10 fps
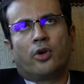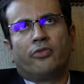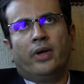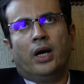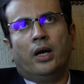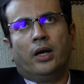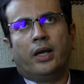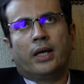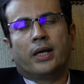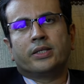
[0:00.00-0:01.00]
Trophy
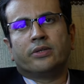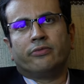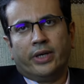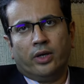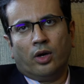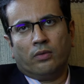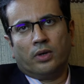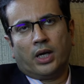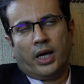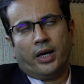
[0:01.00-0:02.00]
hunting is a very
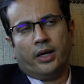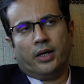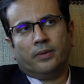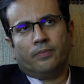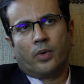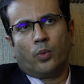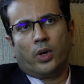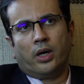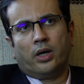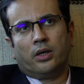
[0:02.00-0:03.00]
novel idea,
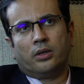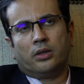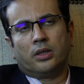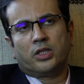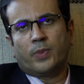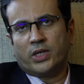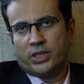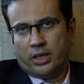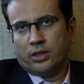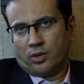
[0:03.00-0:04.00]
where uh,
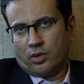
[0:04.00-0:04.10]
especially in